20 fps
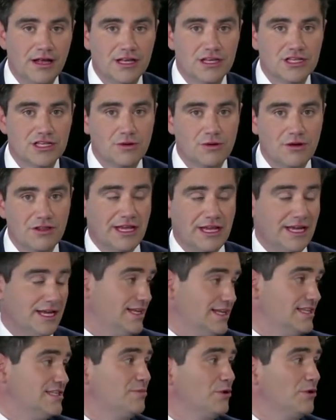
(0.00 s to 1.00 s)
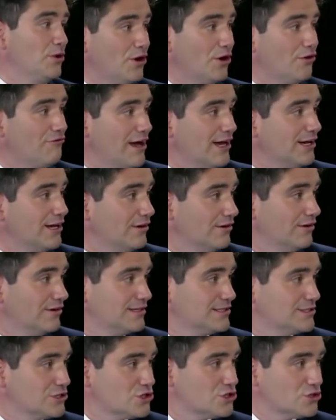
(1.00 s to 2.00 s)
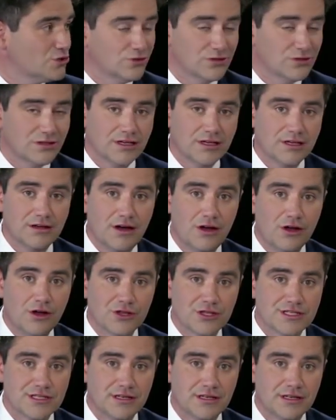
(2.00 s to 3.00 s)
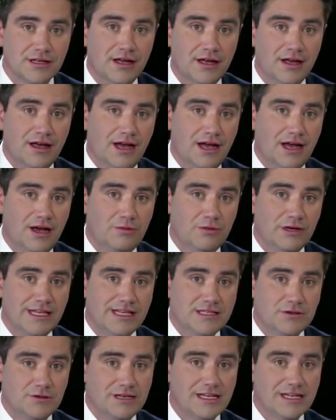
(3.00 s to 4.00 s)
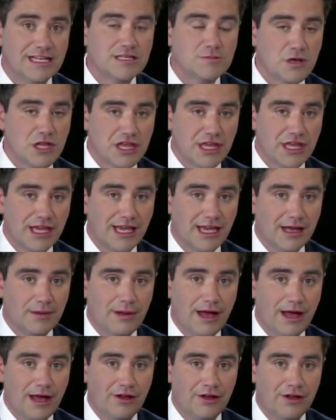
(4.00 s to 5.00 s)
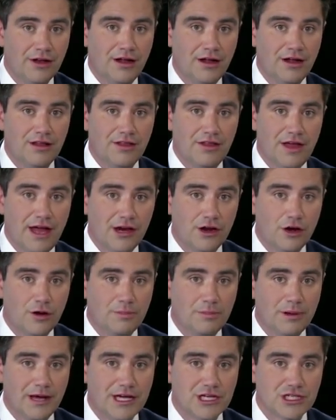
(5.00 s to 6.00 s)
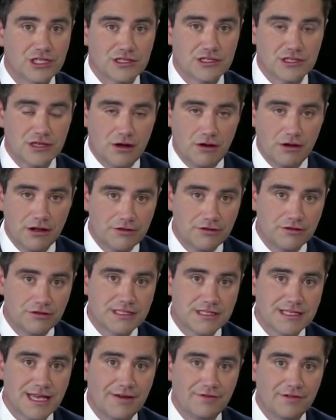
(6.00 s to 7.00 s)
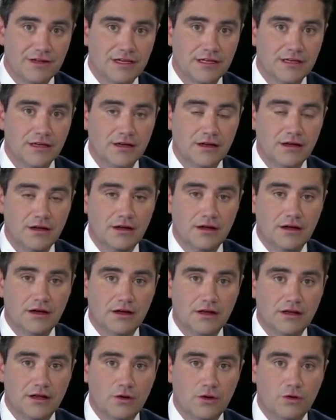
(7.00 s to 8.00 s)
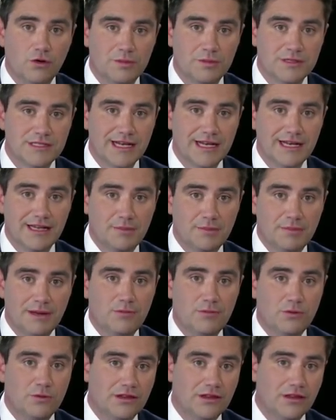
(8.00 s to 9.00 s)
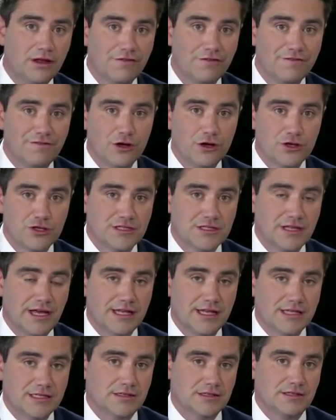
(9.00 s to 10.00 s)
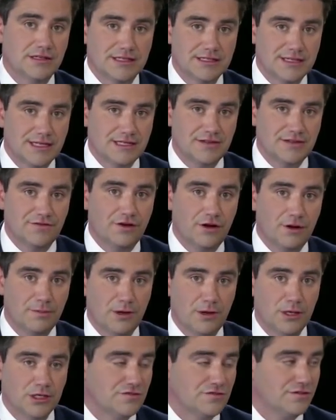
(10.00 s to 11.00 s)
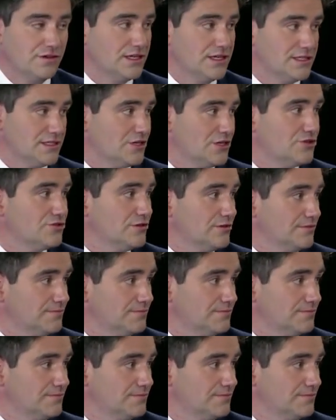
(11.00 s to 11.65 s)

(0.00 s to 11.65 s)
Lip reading: So I think it needs to be on our radar, is the short answer. We need to at least be thinking about that in our patients going through the TAVI cohort, particularly the people with low flow states and excessive hypertrophy, etc.